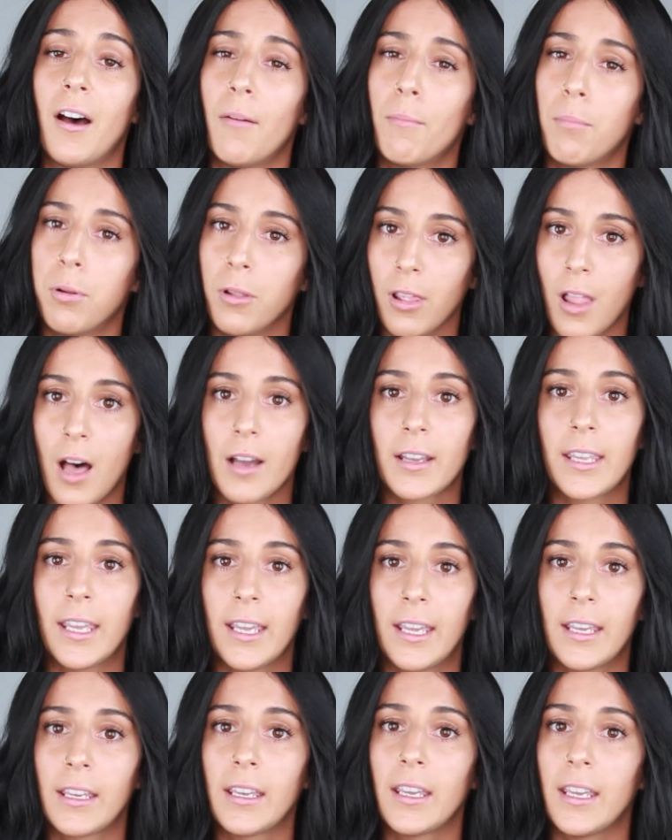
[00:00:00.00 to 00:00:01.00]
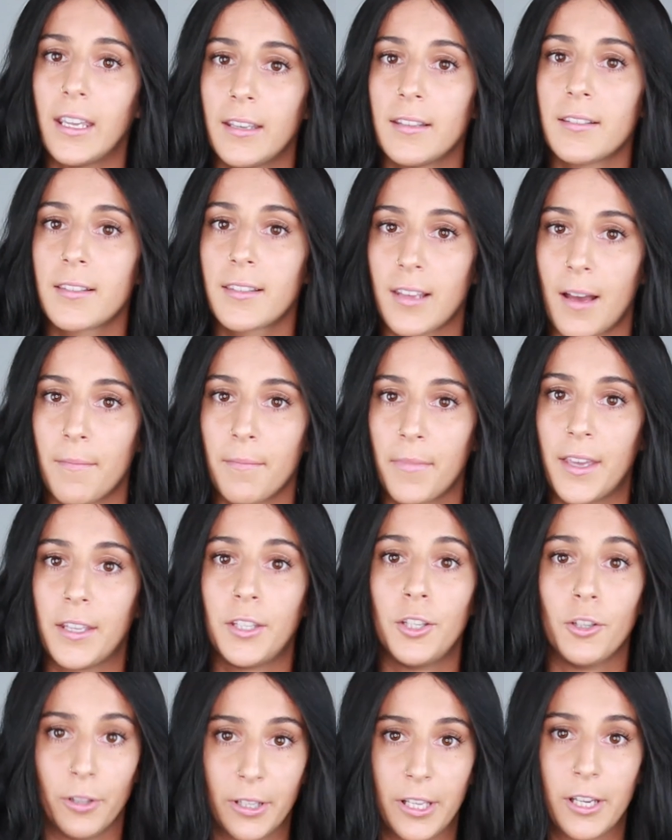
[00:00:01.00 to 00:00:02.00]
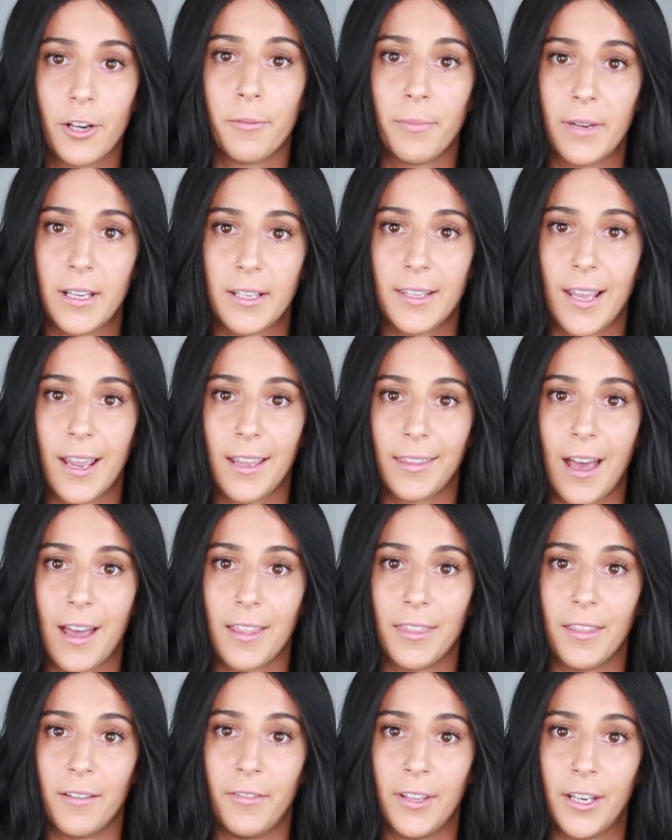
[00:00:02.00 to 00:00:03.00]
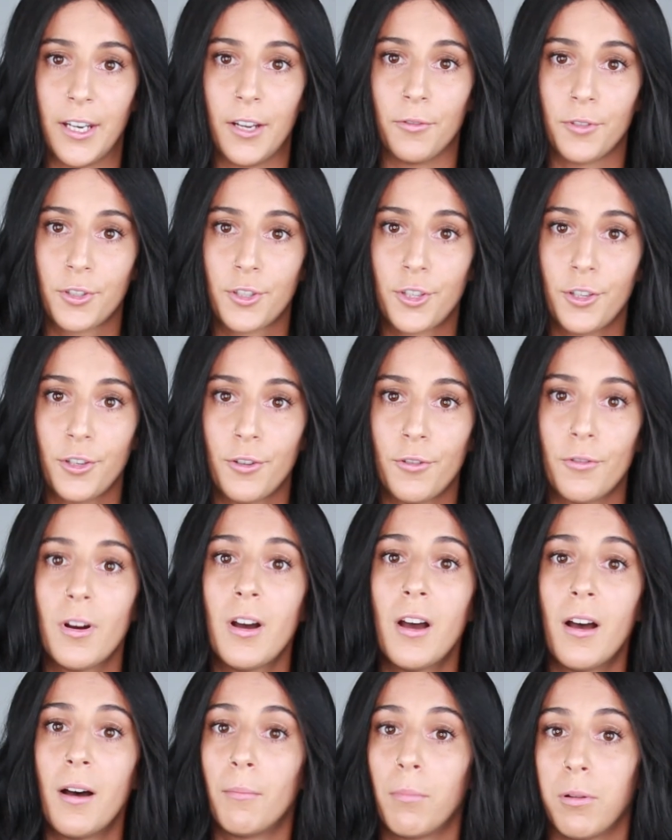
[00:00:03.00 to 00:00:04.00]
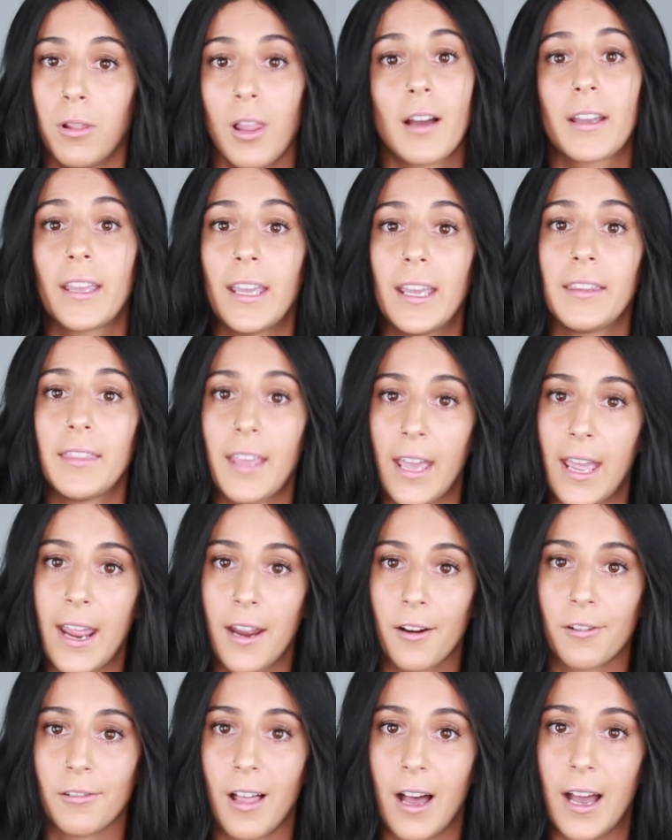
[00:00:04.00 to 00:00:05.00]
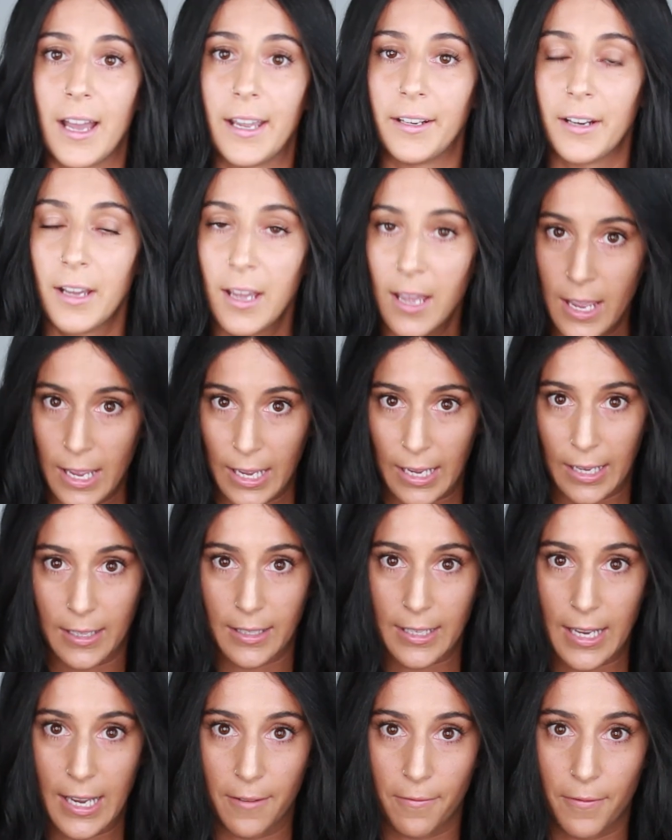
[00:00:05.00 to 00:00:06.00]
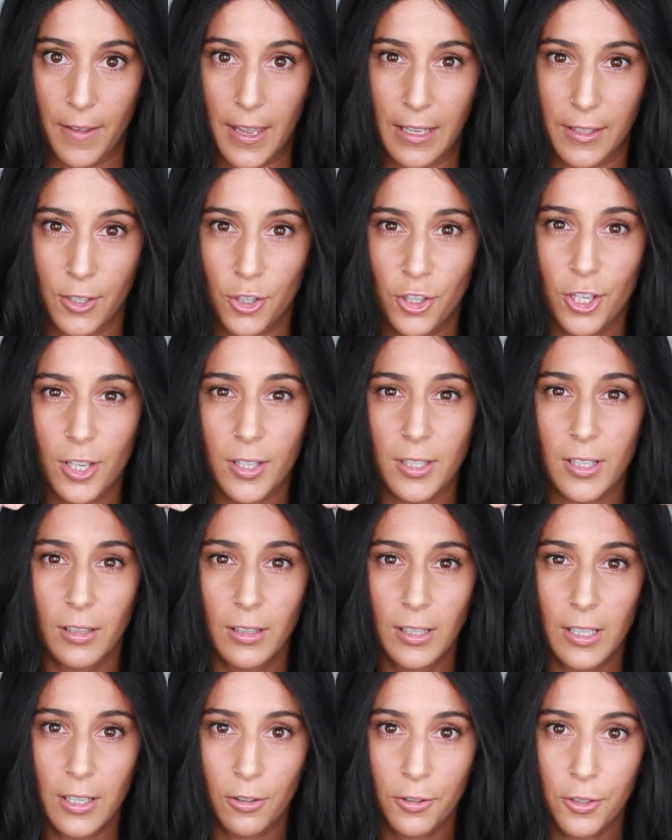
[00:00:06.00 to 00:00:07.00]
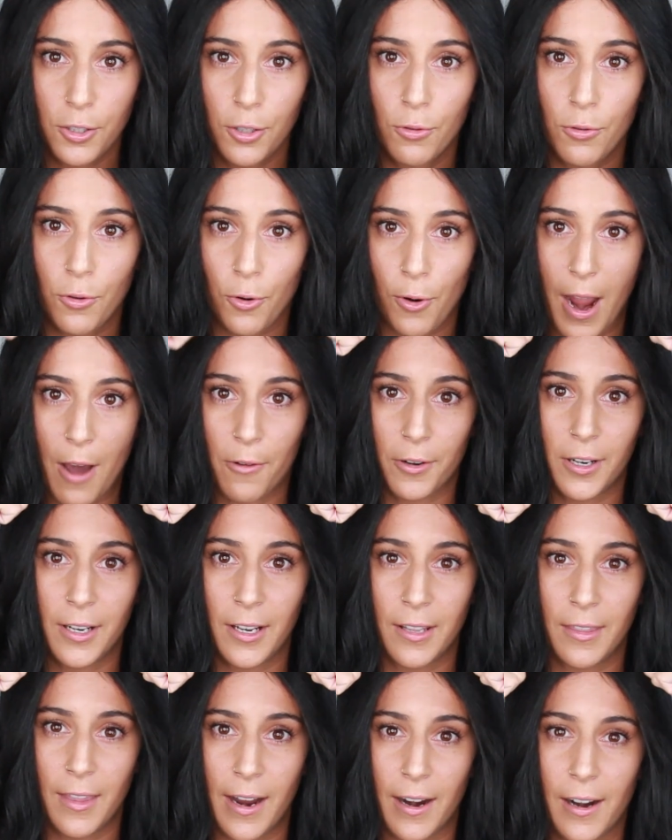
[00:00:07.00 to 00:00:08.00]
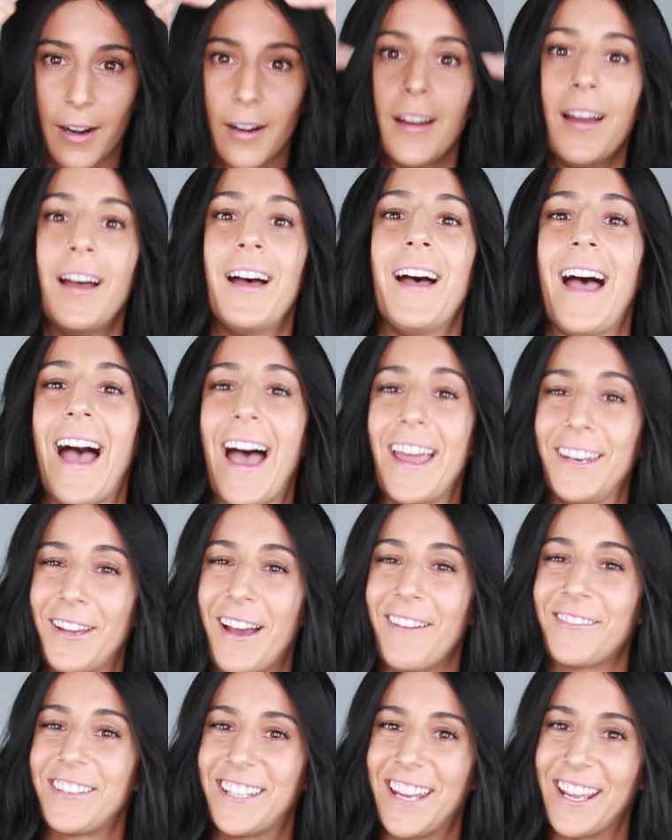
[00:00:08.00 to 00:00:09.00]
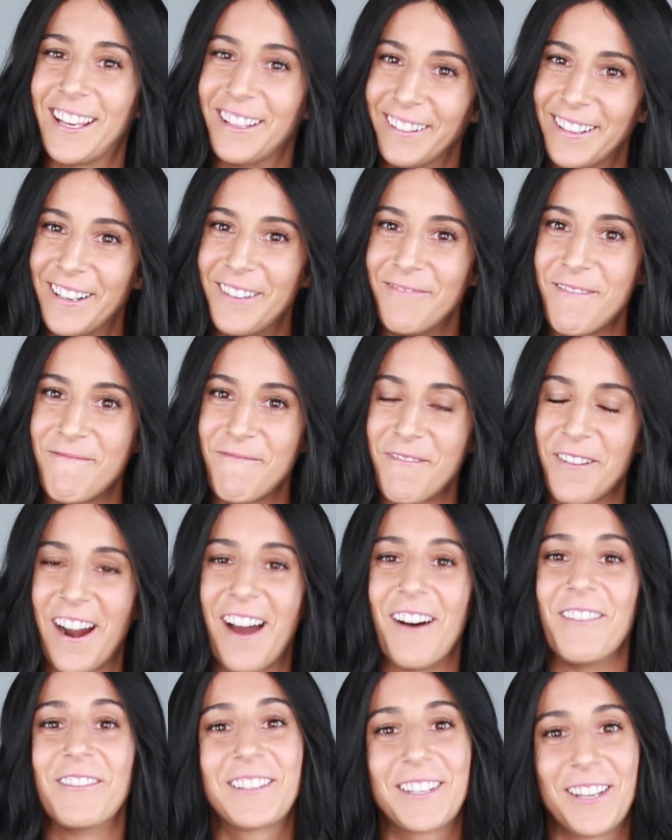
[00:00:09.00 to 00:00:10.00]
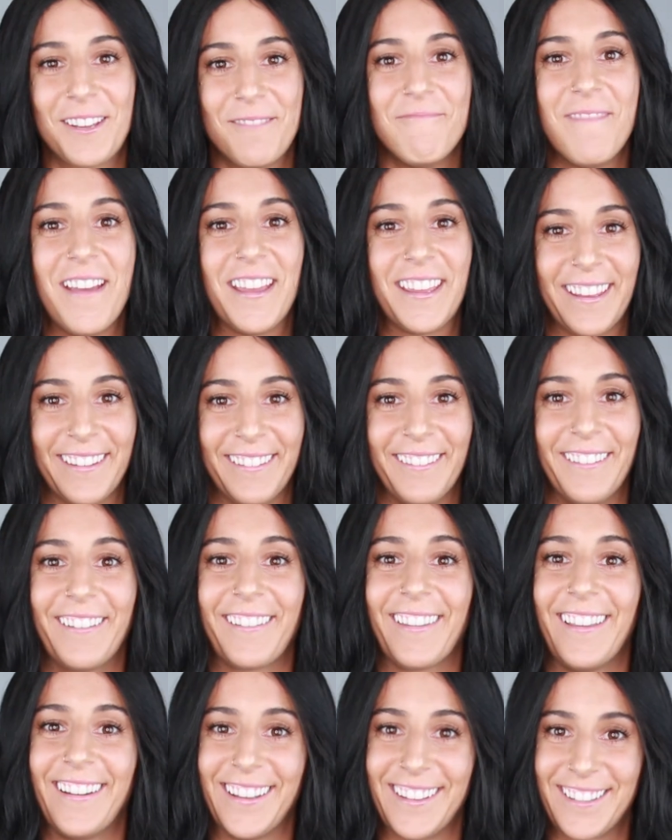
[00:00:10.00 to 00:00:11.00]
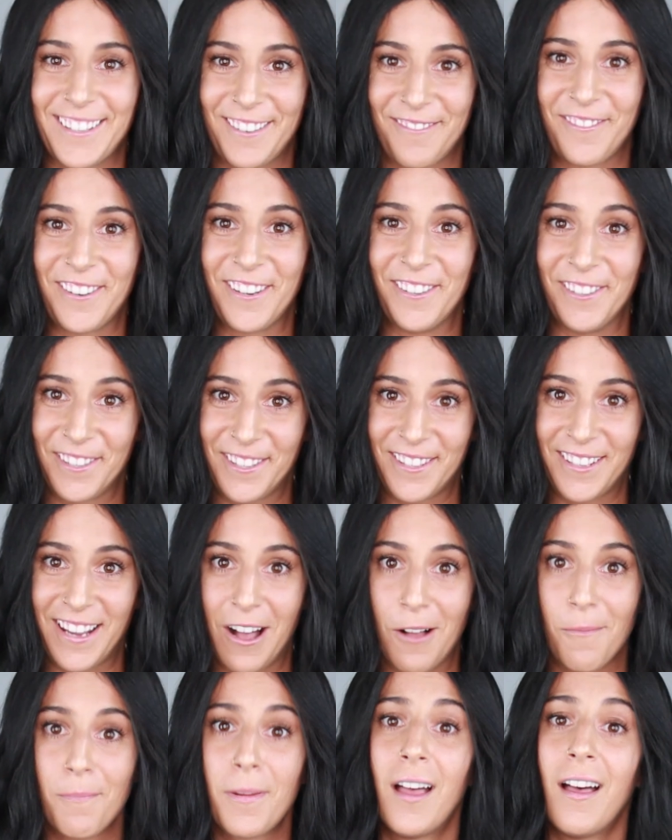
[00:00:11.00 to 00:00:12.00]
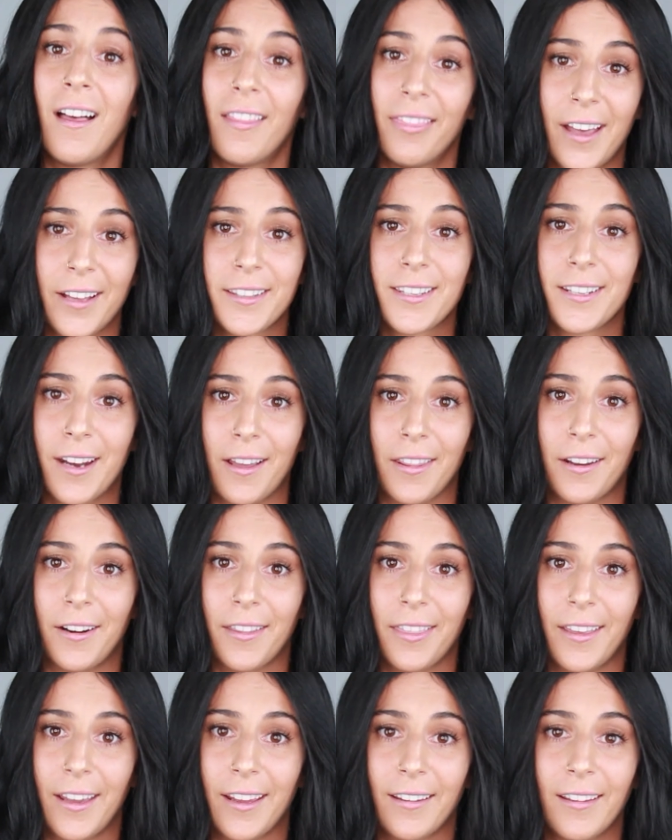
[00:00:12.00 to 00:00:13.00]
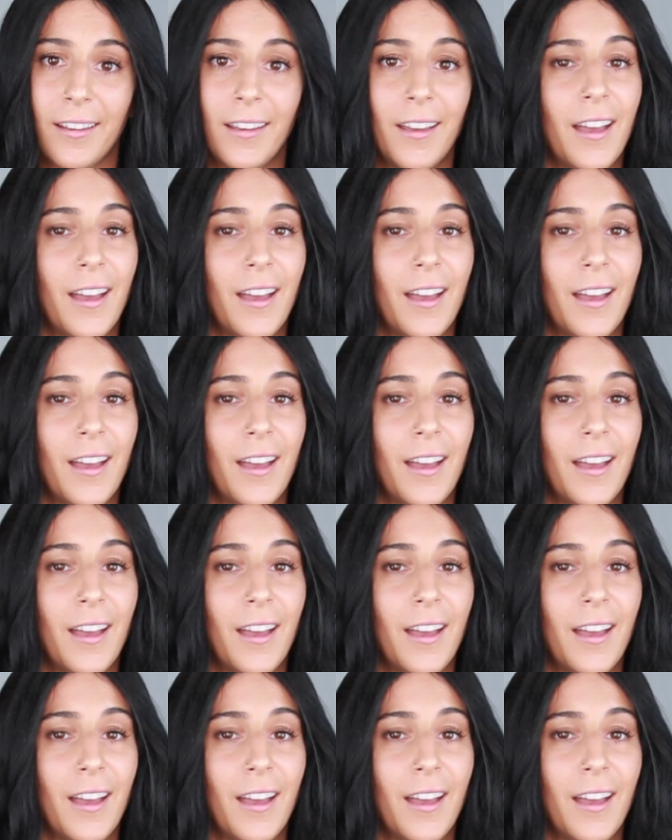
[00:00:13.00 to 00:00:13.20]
Plucking is something, you'll hear me saying that in the videos too. Plucking the hairline is if it's just a little too crowded in there and you have to take a little bit more out to make it look like it's a real scalp. That's another thing.